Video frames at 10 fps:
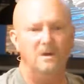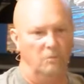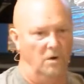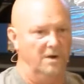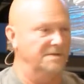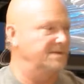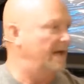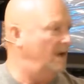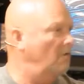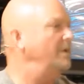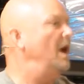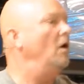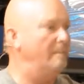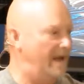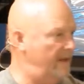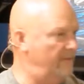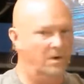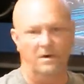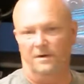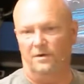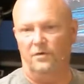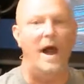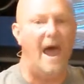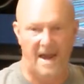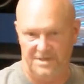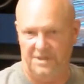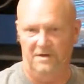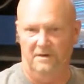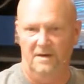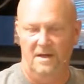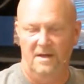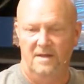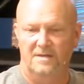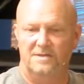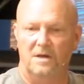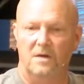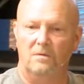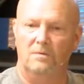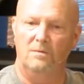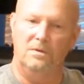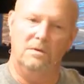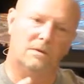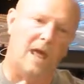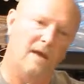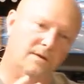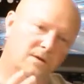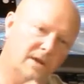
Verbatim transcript: of work, it's like, oh no, man, we're going to crash here. So you're, li- you're